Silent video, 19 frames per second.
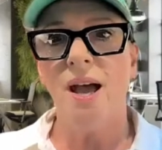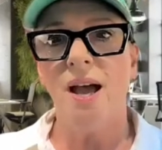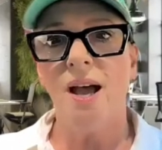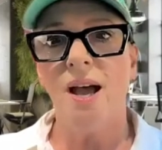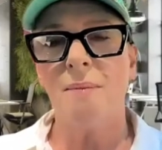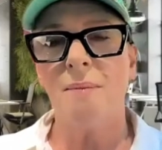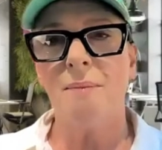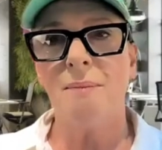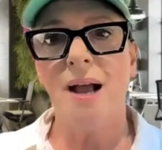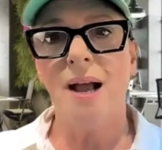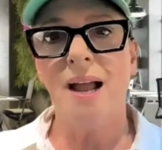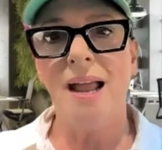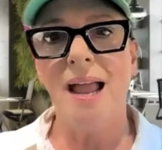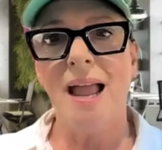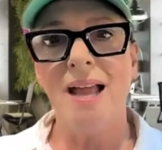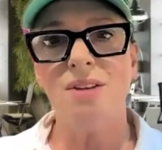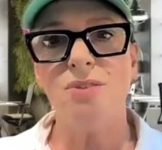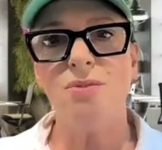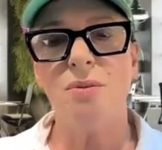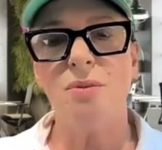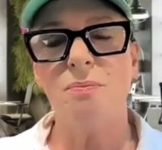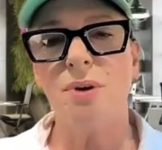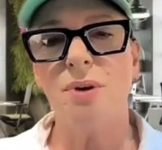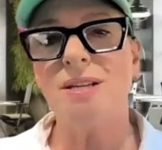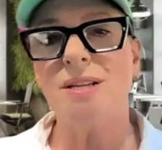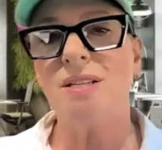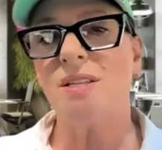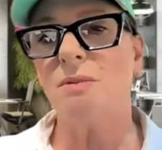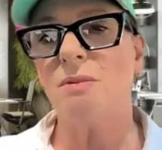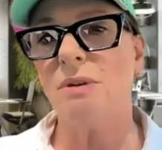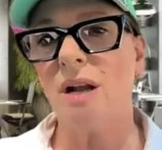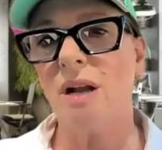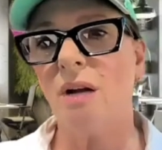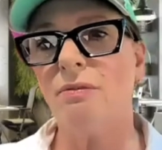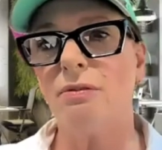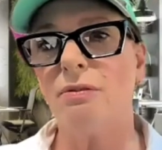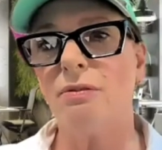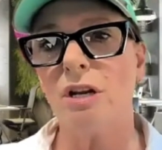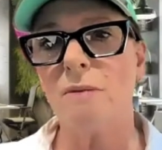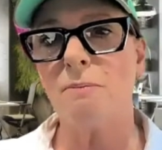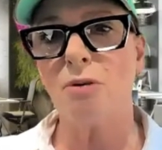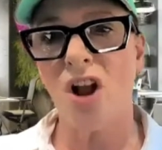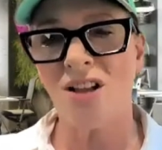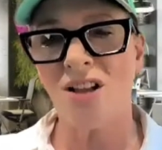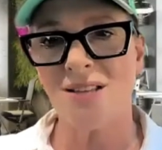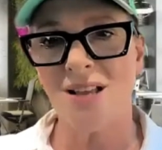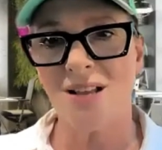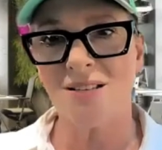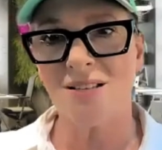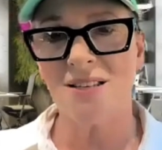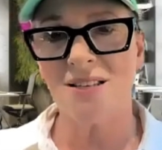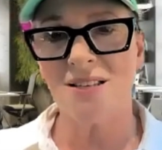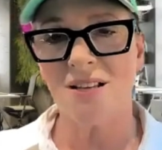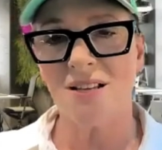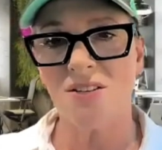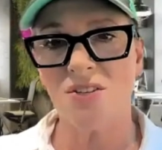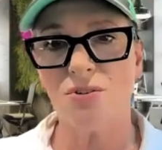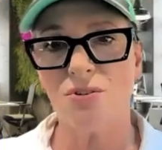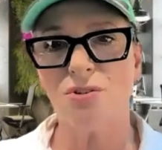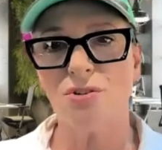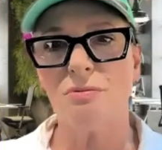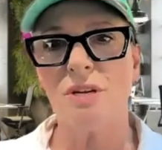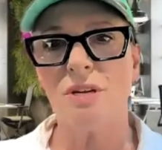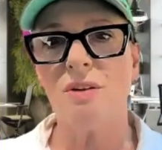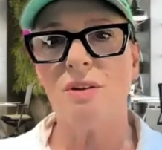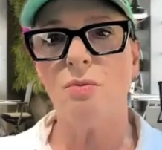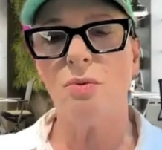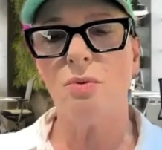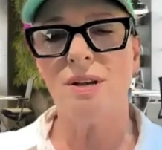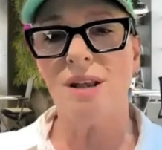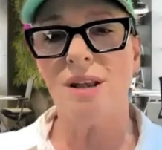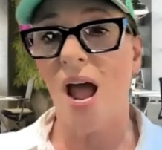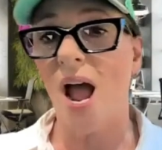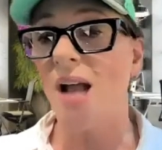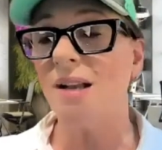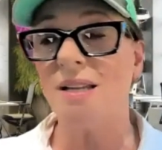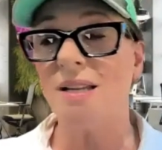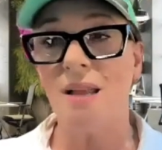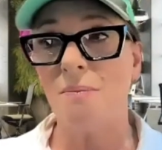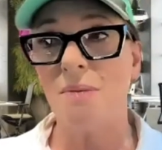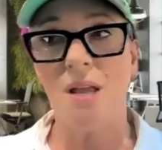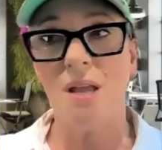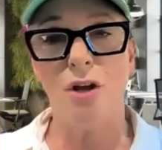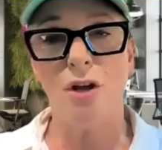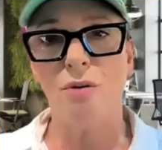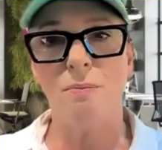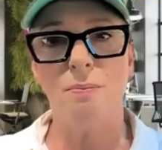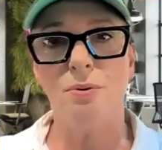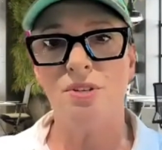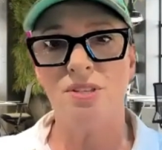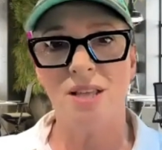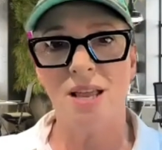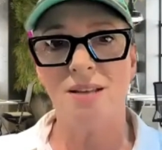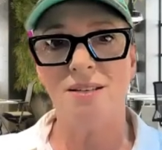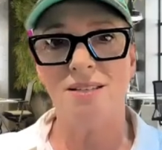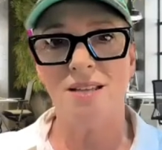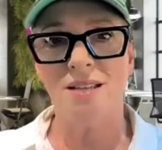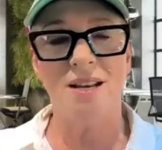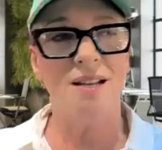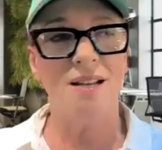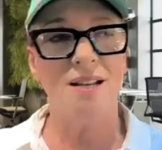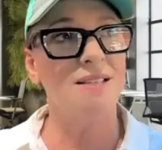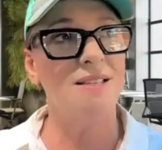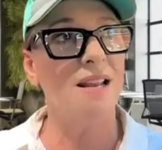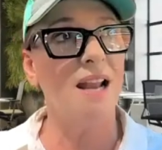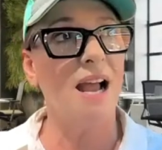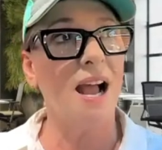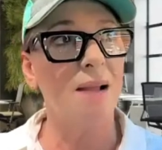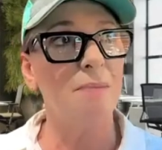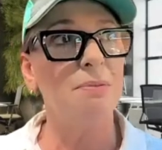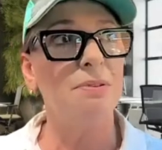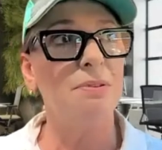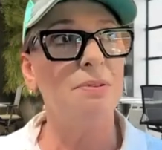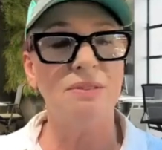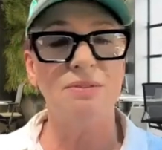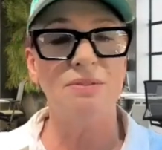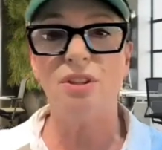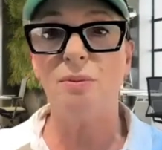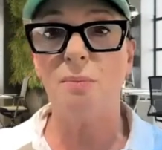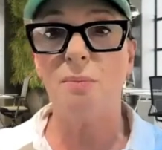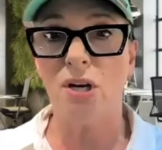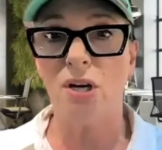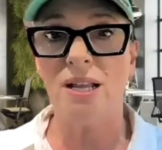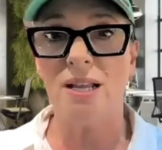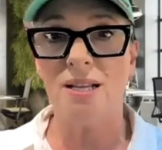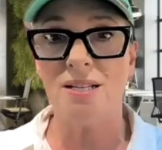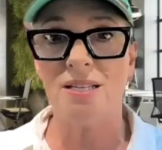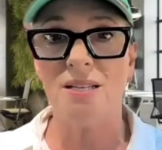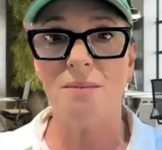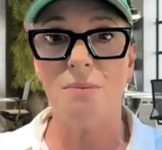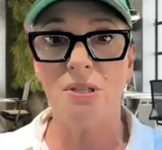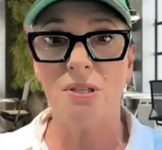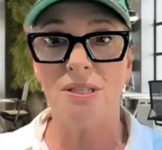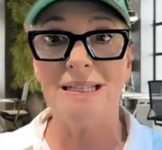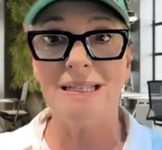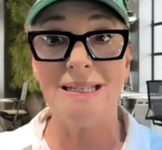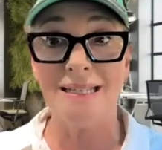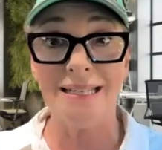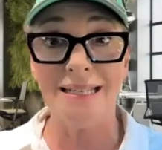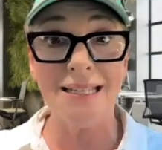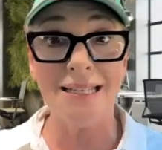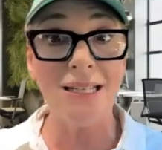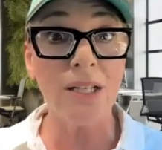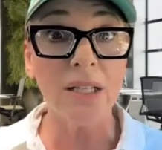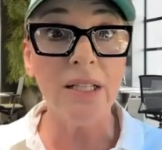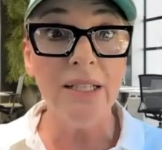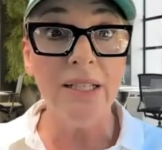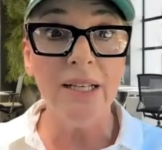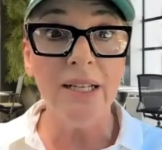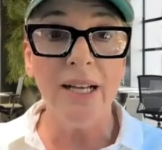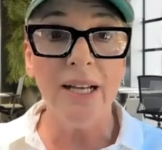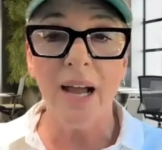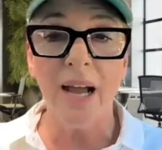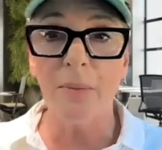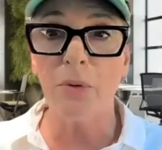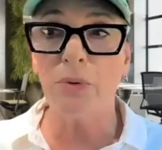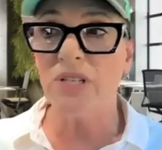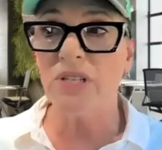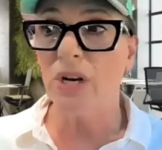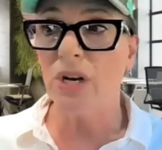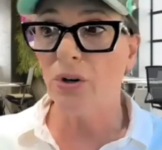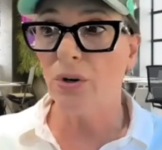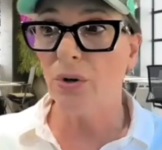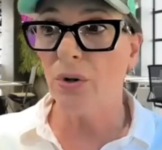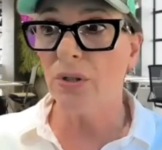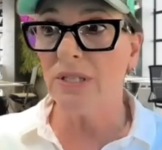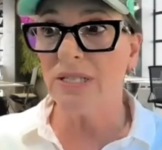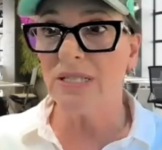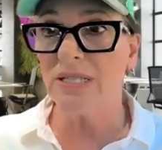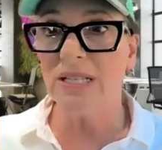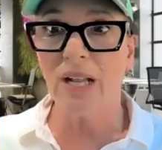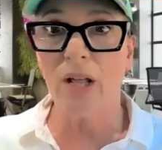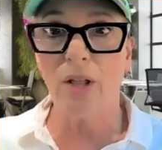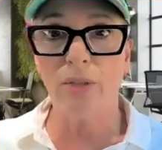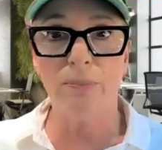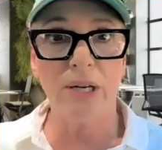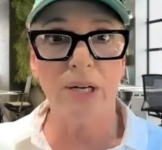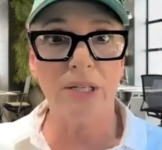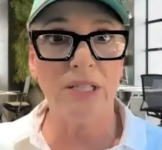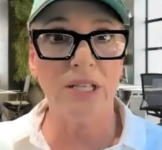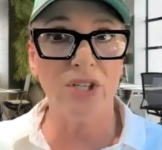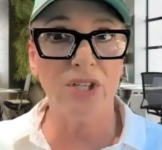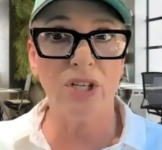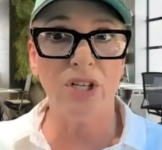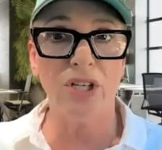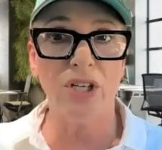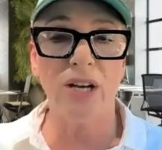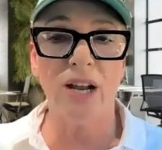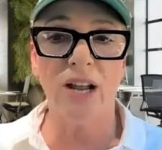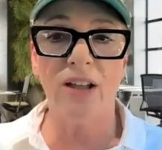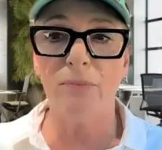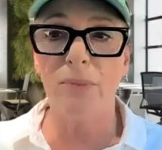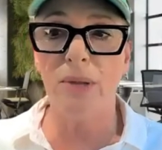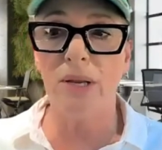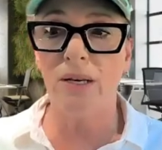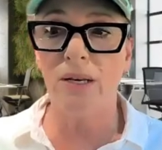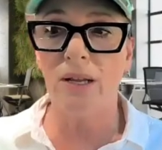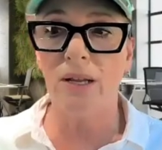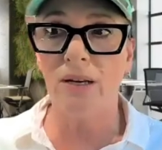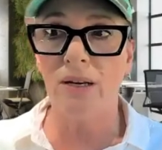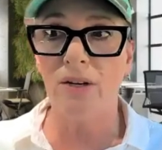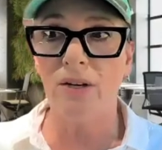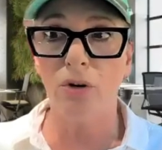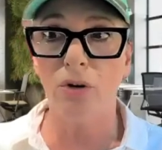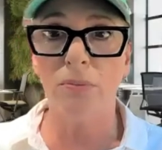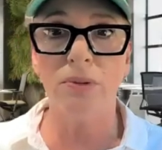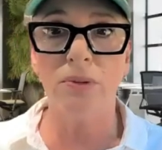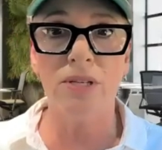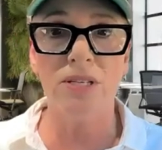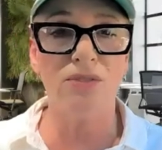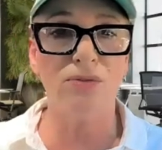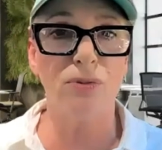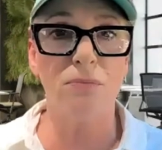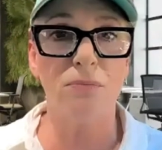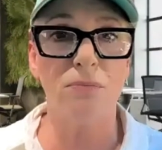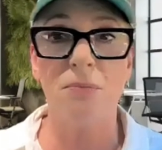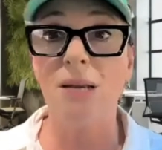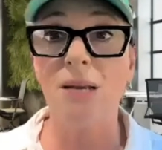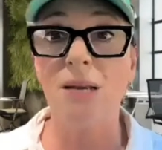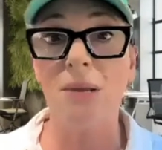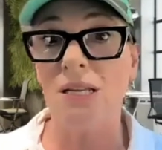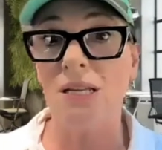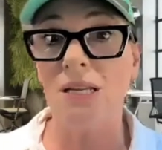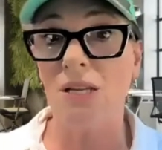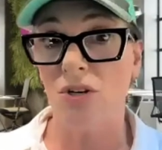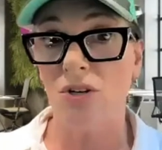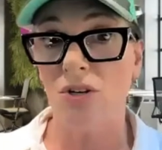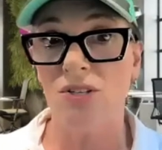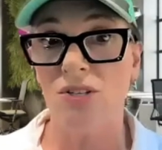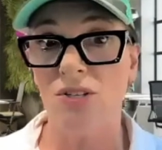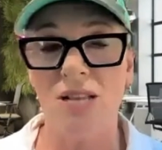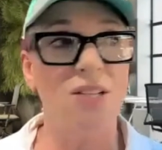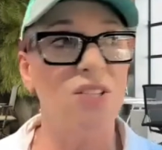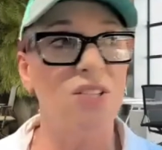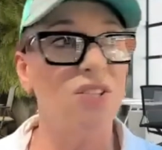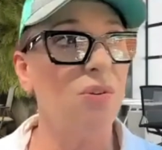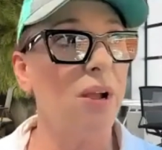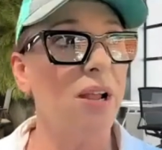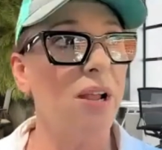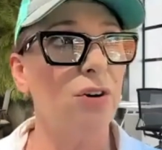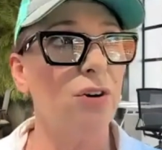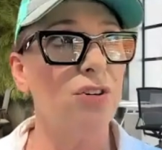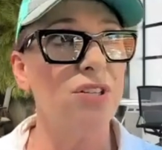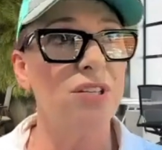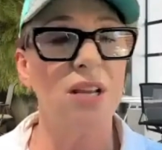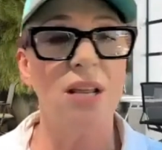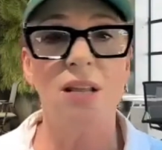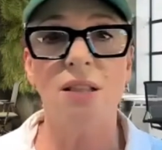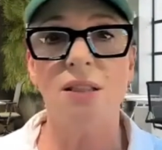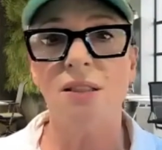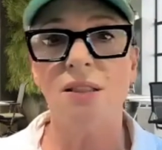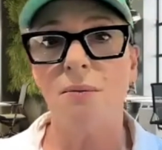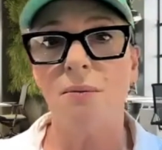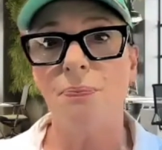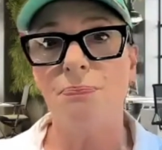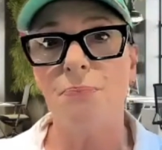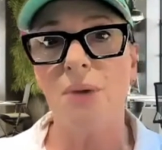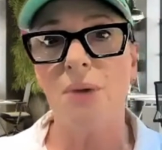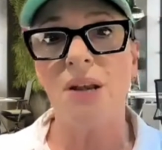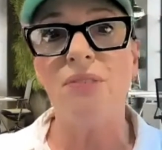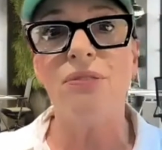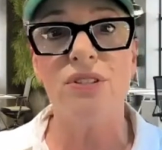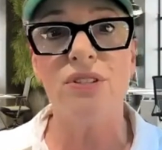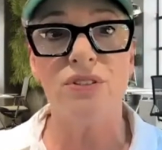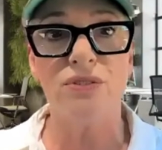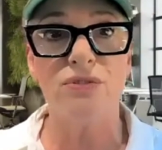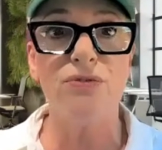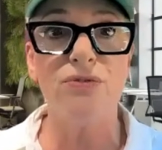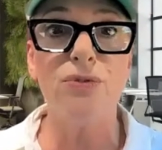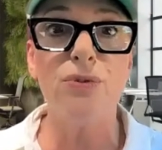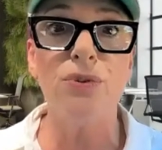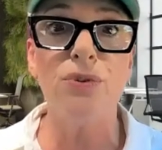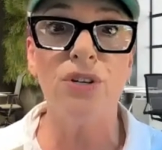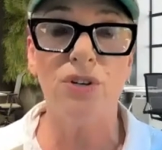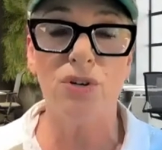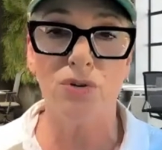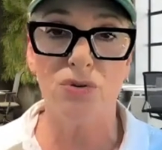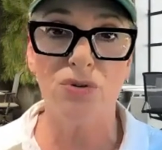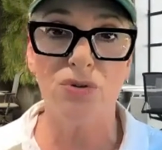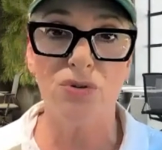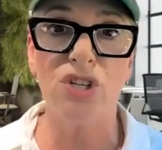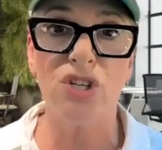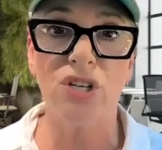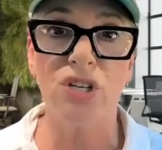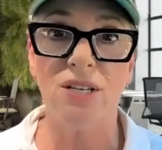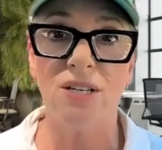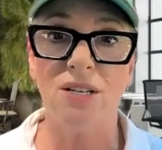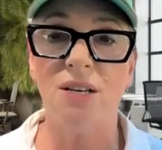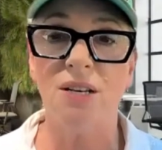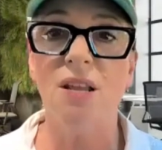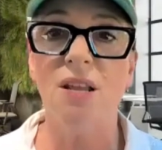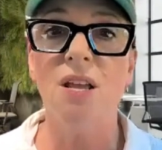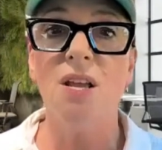I had to embrace the recovery process. Surgery would not get me 100%. And I said, I believe that the body has the ability to heal. I'm a retired holistic health practitioner. I've been an herbalist for many, many years. And so I understand the benefits of food and nutrition and